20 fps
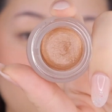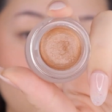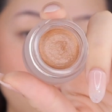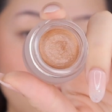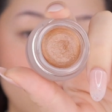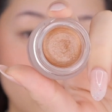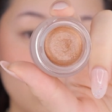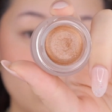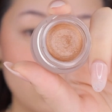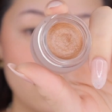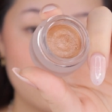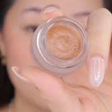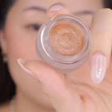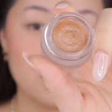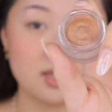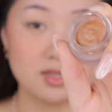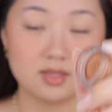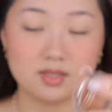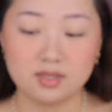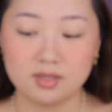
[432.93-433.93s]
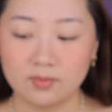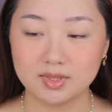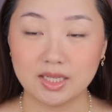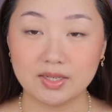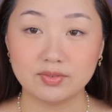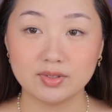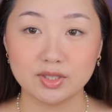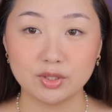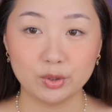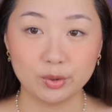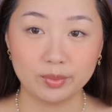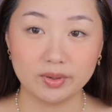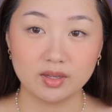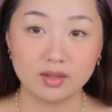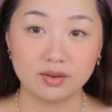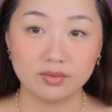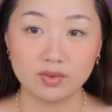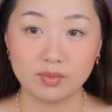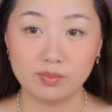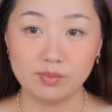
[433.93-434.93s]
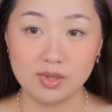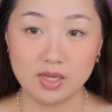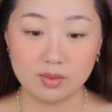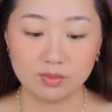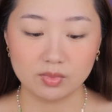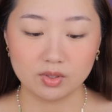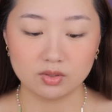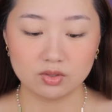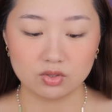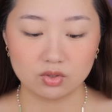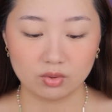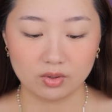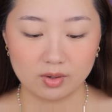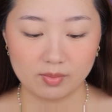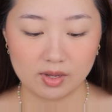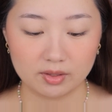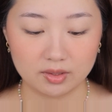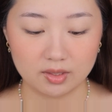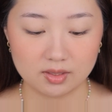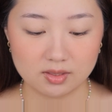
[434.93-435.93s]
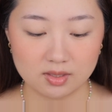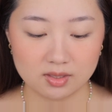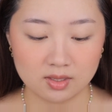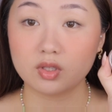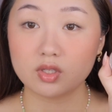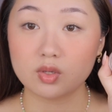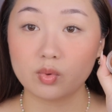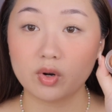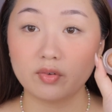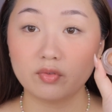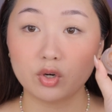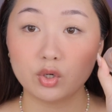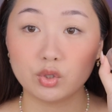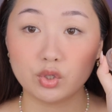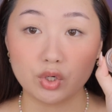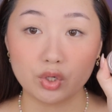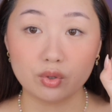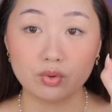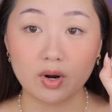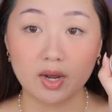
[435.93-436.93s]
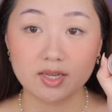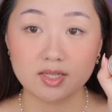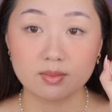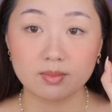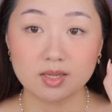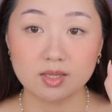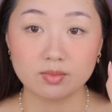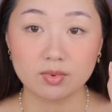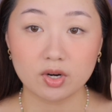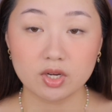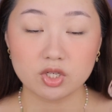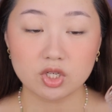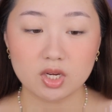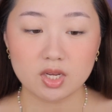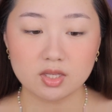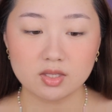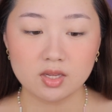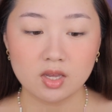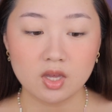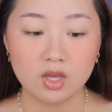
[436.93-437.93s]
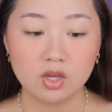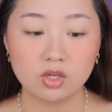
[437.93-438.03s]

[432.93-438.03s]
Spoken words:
Here she is. I have a little bit of a meme story about this. This is one of her new Eyes to Mesmerize shades.